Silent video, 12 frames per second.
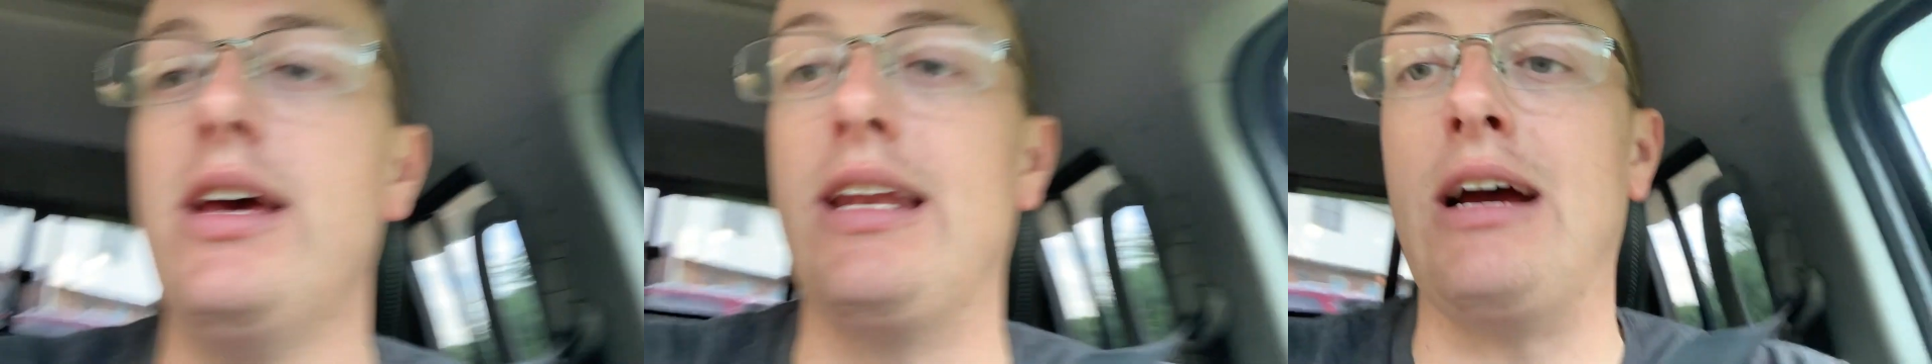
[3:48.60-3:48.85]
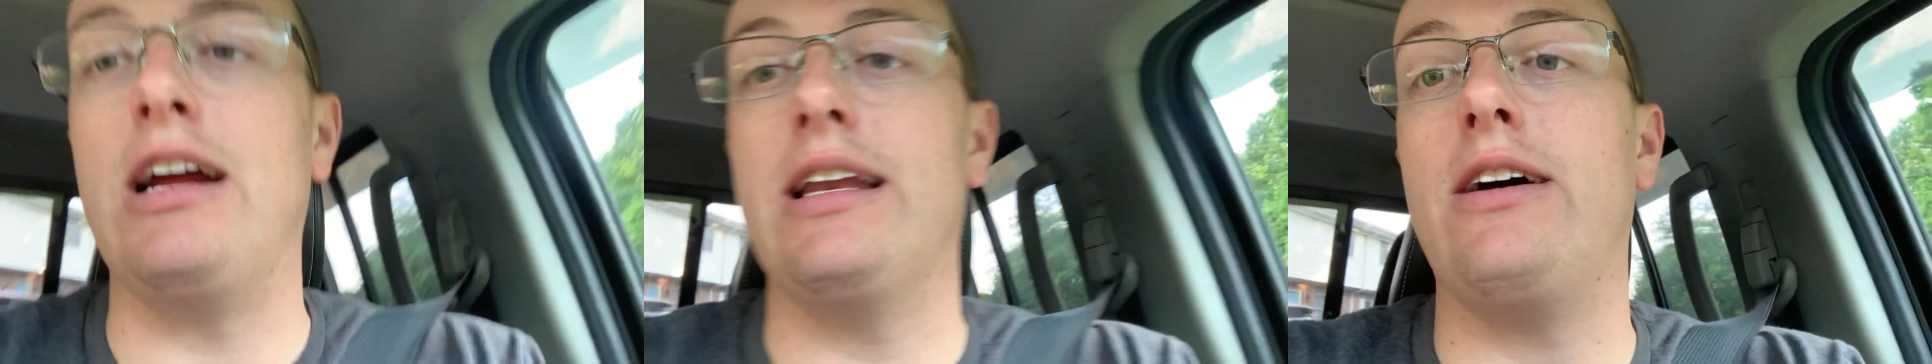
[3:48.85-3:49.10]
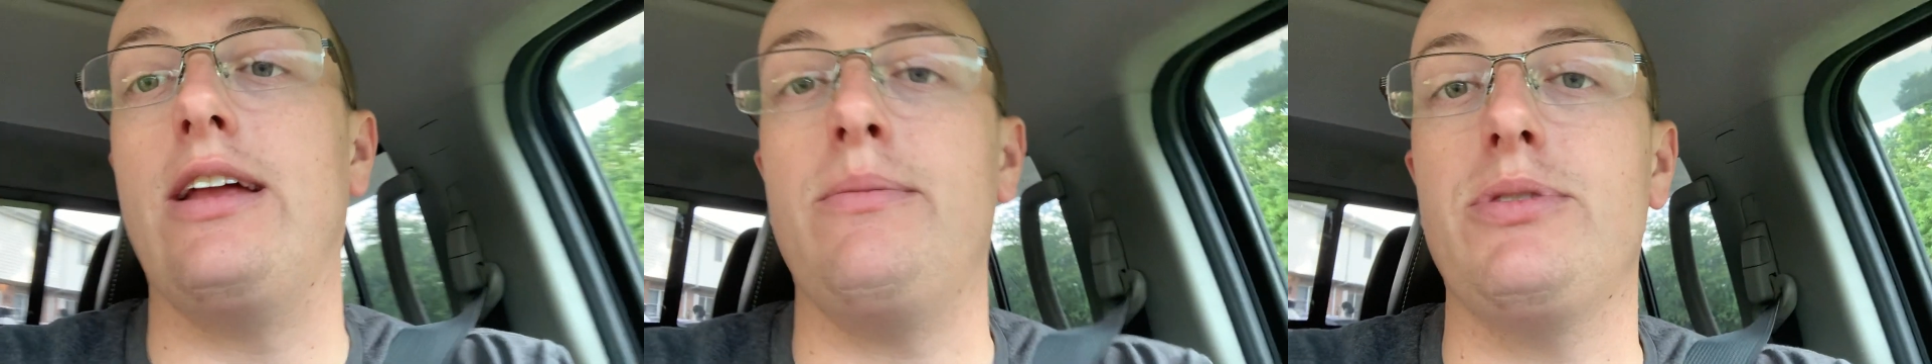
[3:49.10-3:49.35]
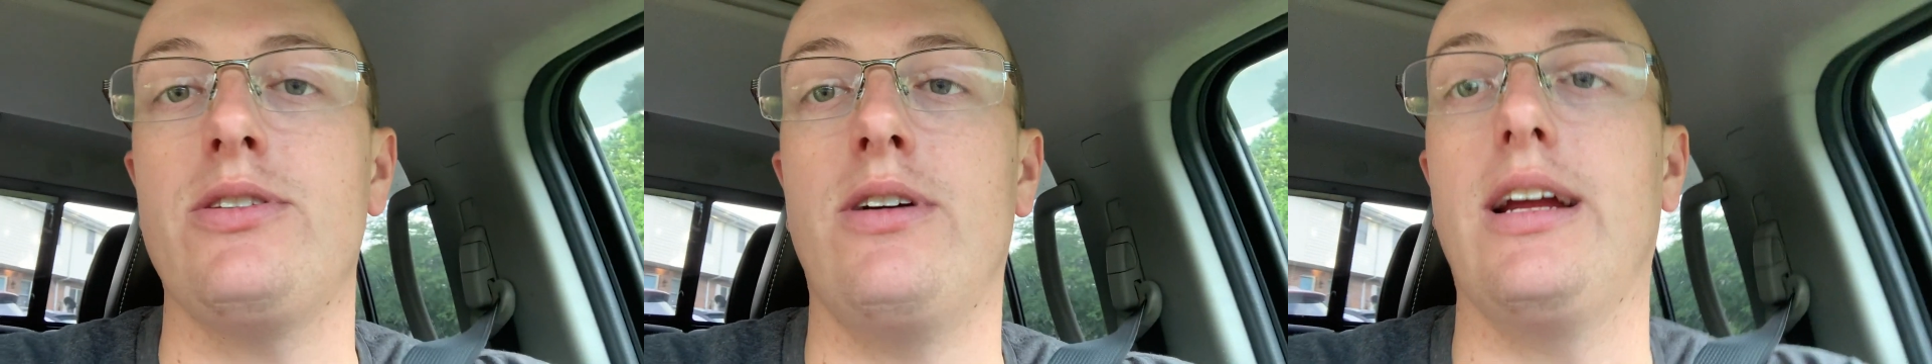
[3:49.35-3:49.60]
All right, now, and I'm
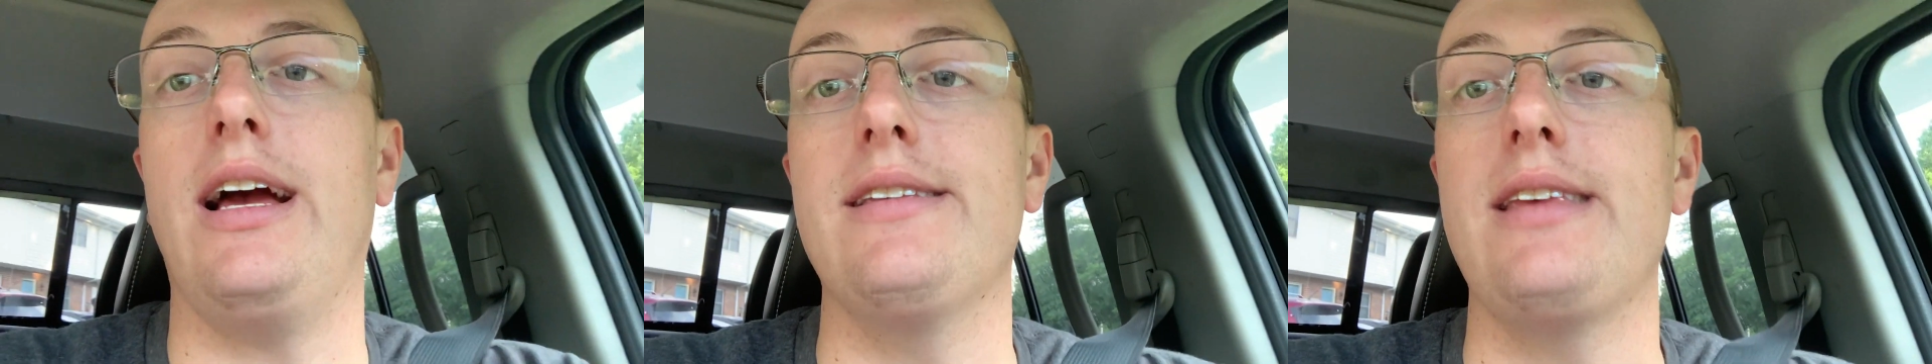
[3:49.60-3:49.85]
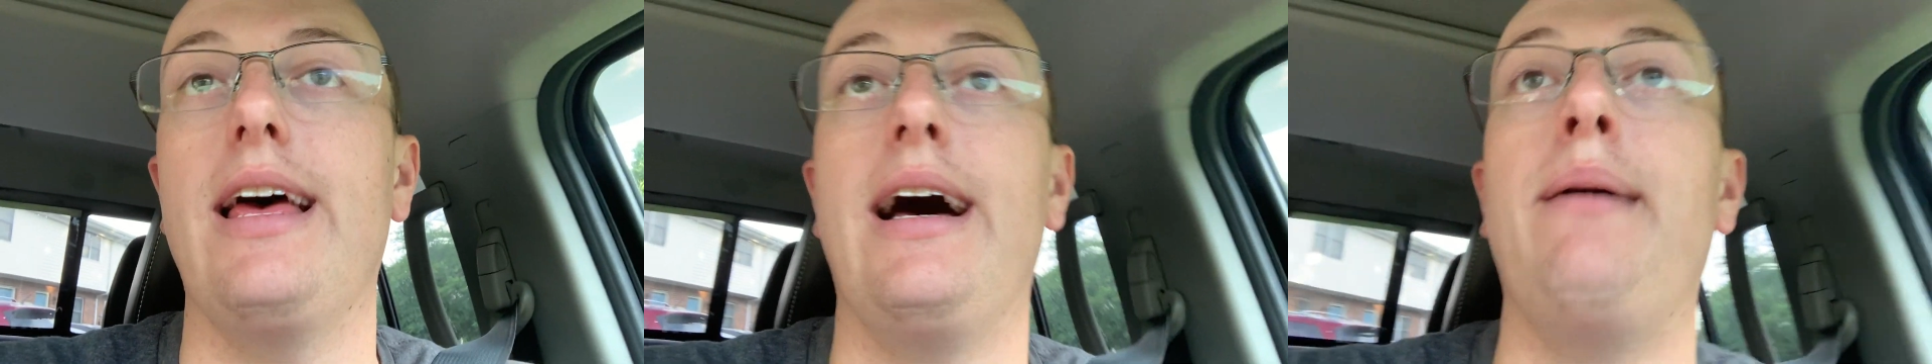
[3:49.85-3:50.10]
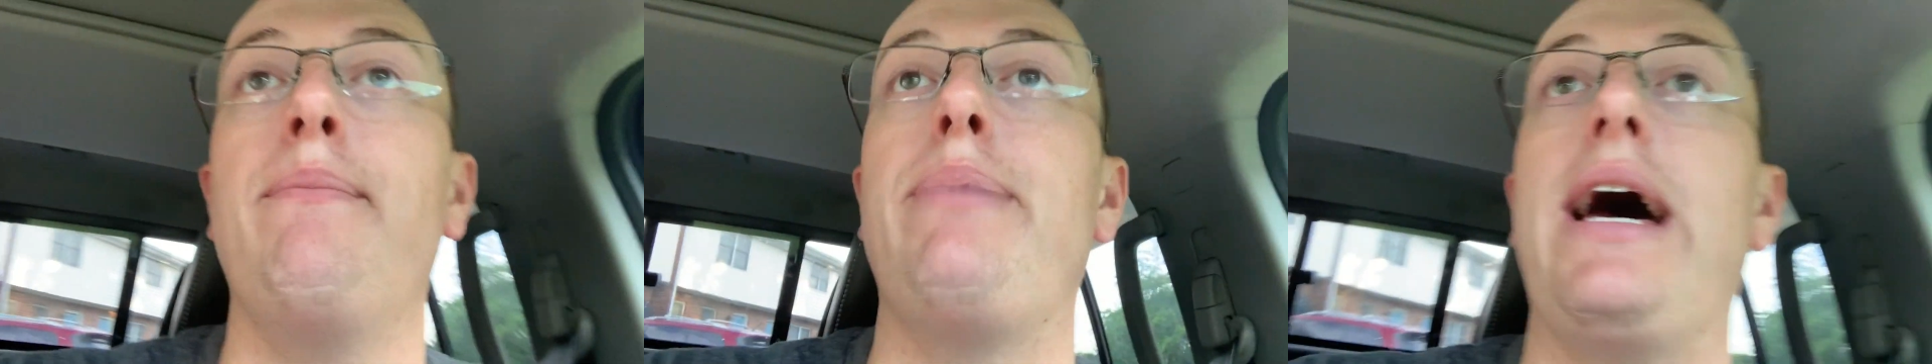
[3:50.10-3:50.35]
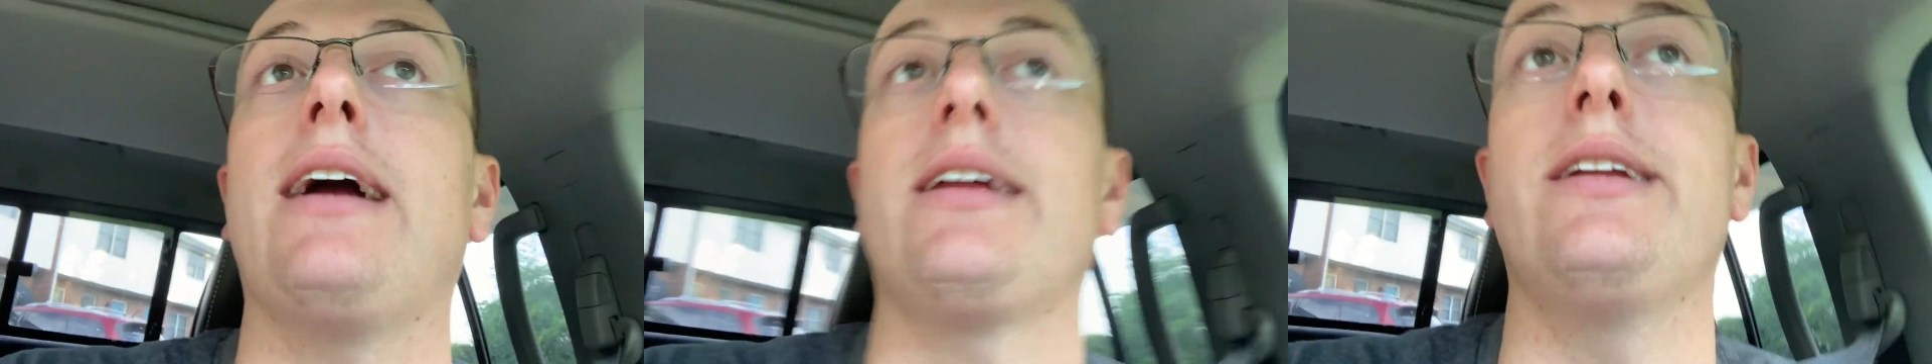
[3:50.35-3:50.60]
sorry guys, I'm
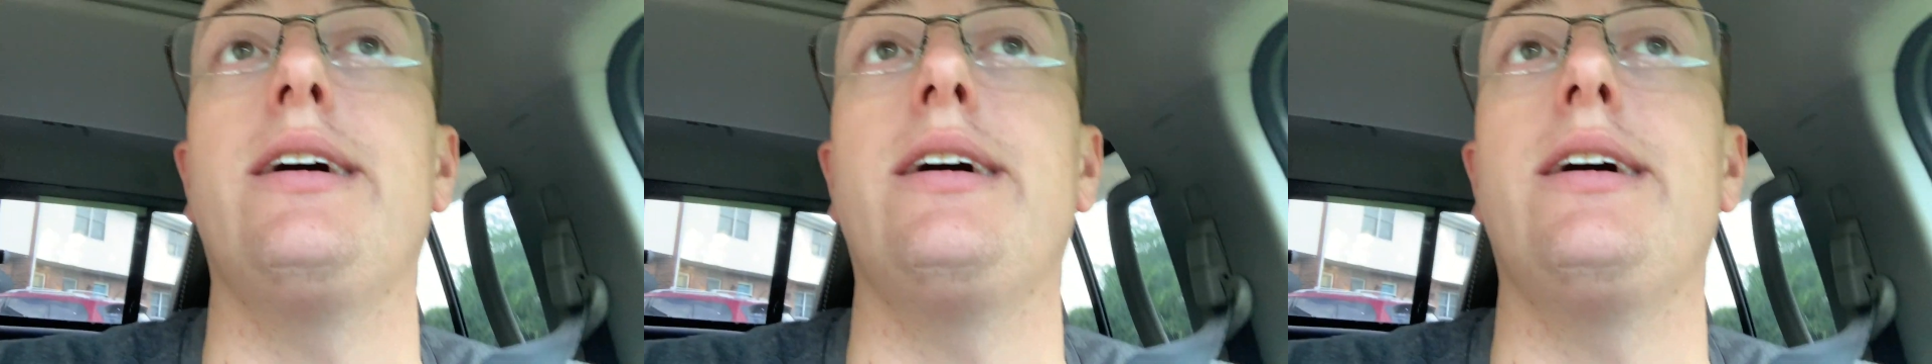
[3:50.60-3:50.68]
backing